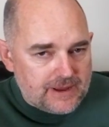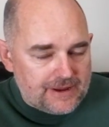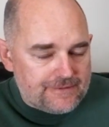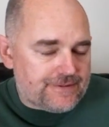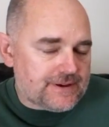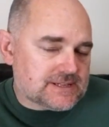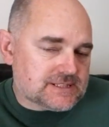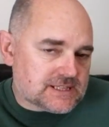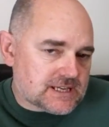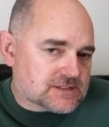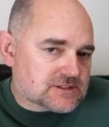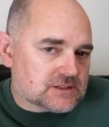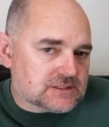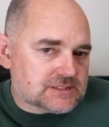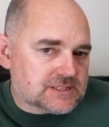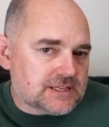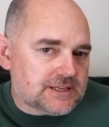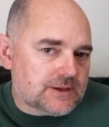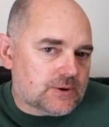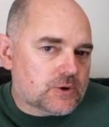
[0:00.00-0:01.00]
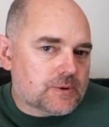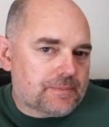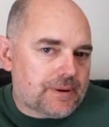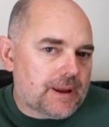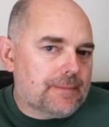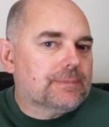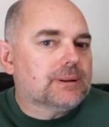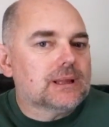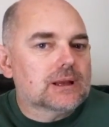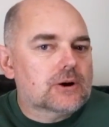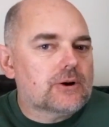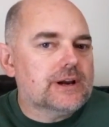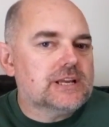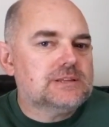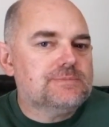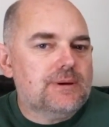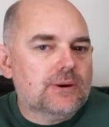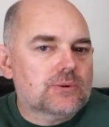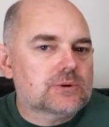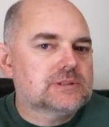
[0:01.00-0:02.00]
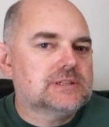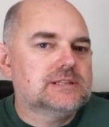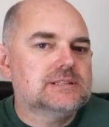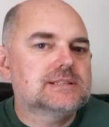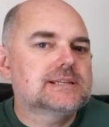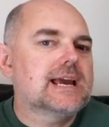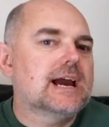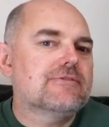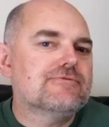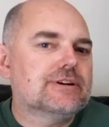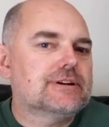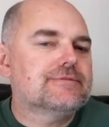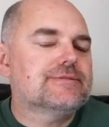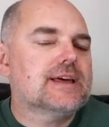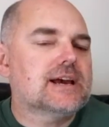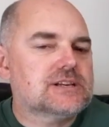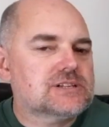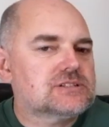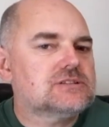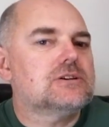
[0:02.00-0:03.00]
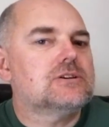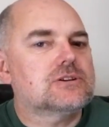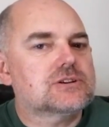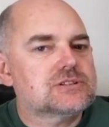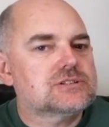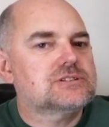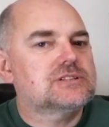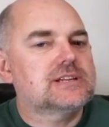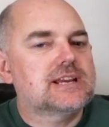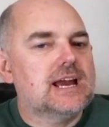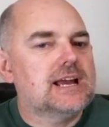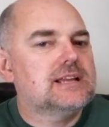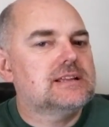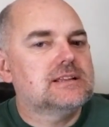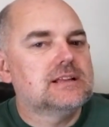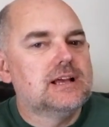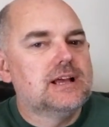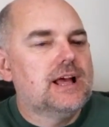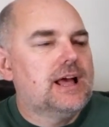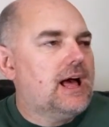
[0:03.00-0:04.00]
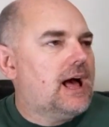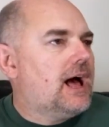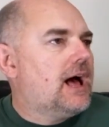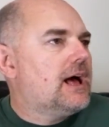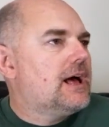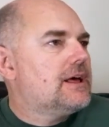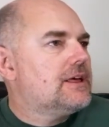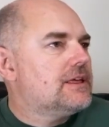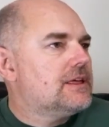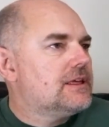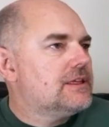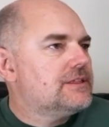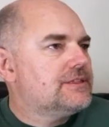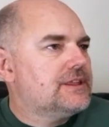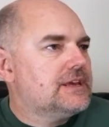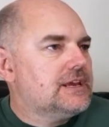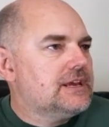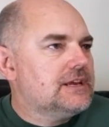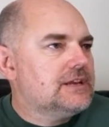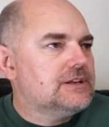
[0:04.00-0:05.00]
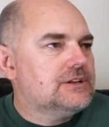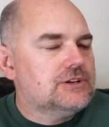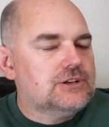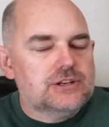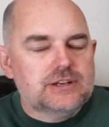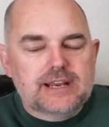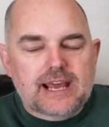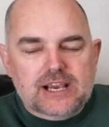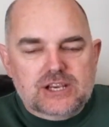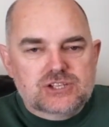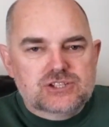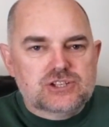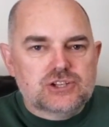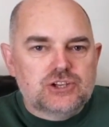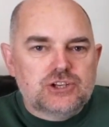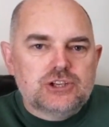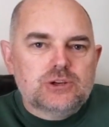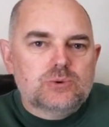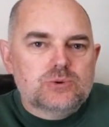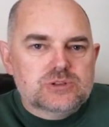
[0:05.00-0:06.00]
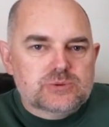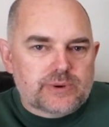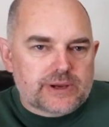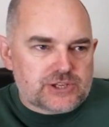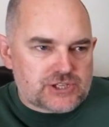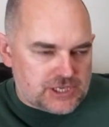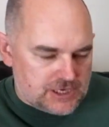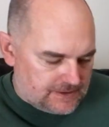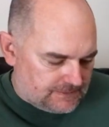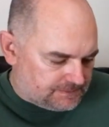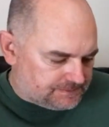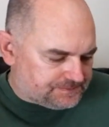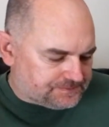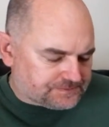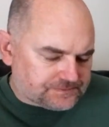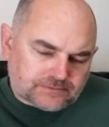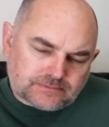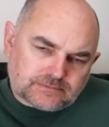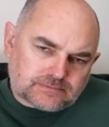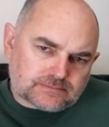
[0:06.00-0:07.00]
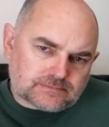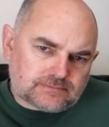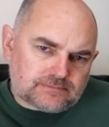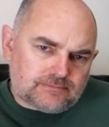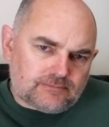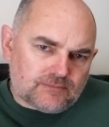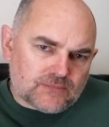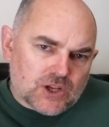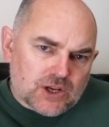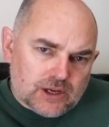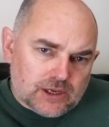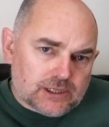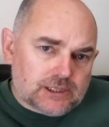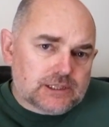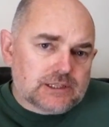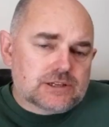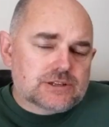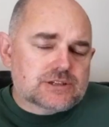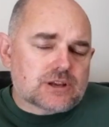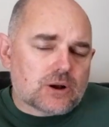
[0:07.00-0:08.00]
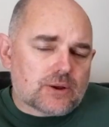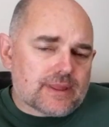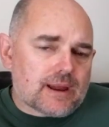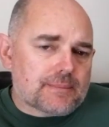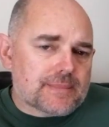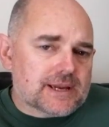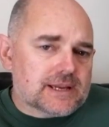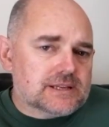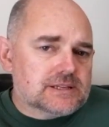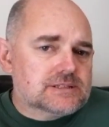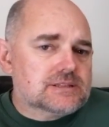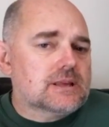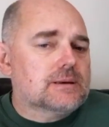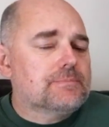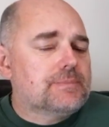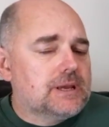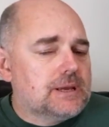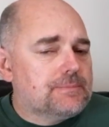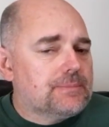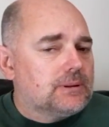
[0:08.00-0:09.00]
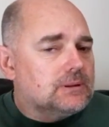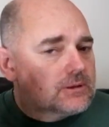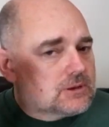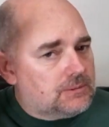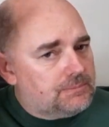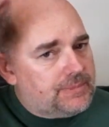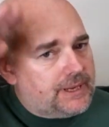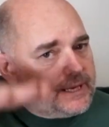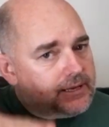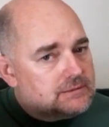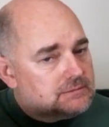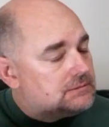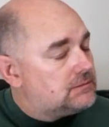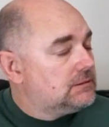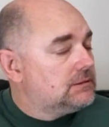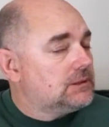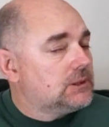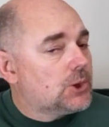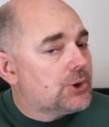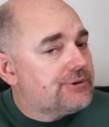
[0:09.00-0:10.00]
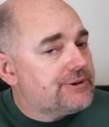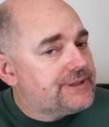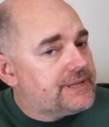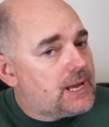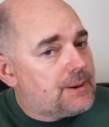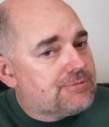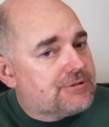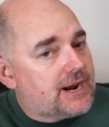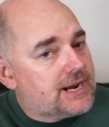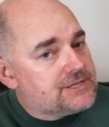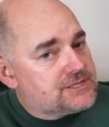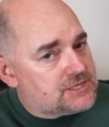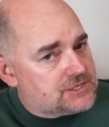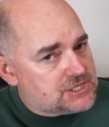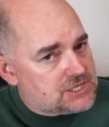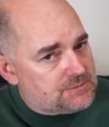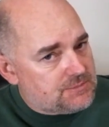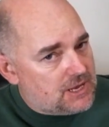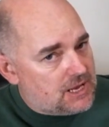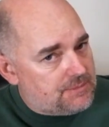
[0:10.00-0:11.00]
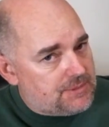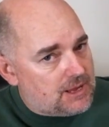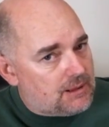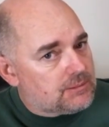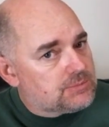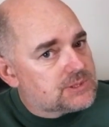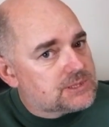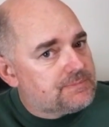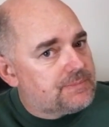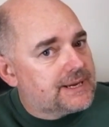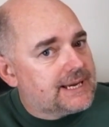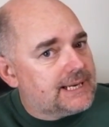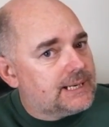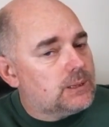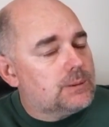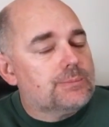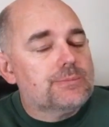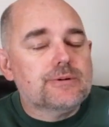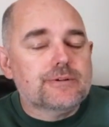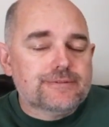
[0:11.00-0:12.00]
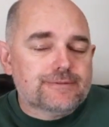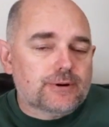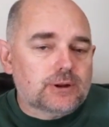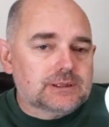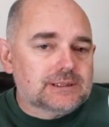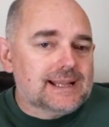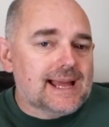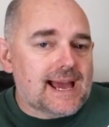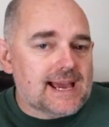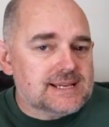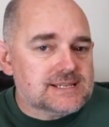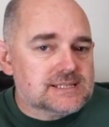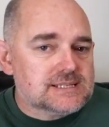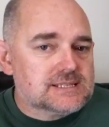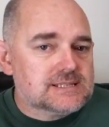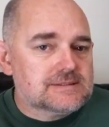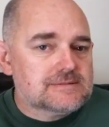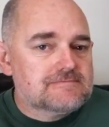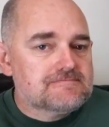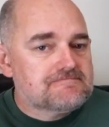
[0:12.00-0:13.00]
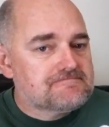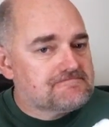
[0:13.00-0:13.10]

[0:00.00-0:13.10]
If it's discontinued, people are going to be wanting to get rid of their stocks to get uh, the next new switching. So that means that people could be lowering their prices. You may be able to pick it up for less.